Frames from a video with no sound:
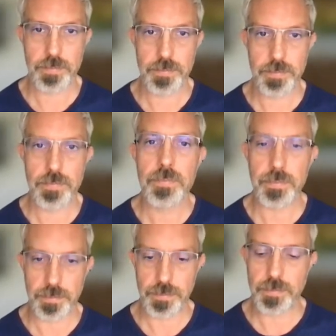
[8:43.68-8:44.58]

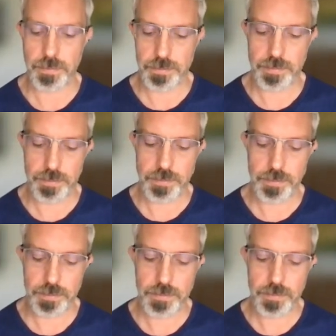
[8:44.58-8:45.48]

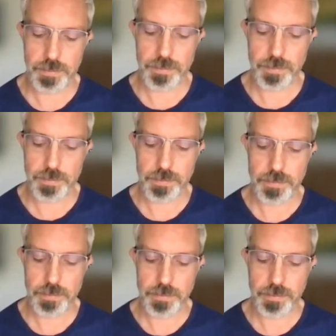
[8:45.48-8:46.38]

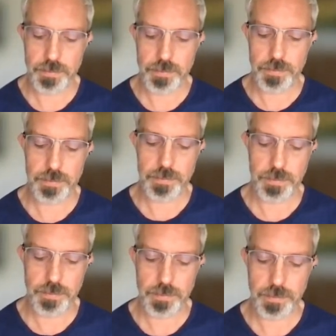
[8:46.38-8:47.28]

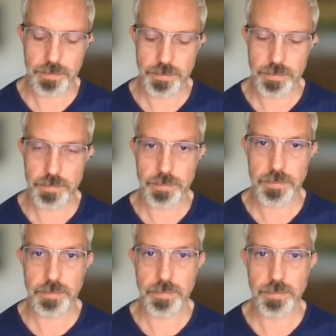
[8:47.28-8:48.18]

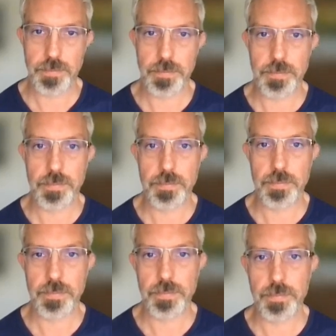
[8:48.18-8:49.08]

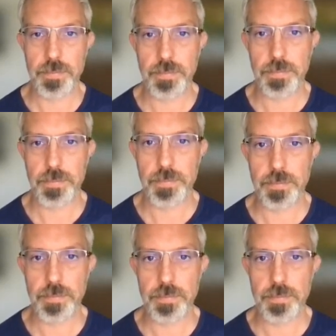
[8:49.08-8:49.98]

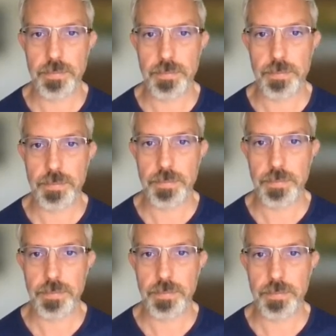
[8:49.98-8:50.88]

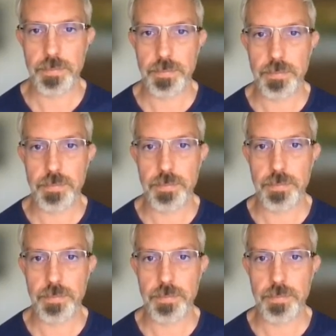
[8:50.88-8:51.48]
The person shown says nothing.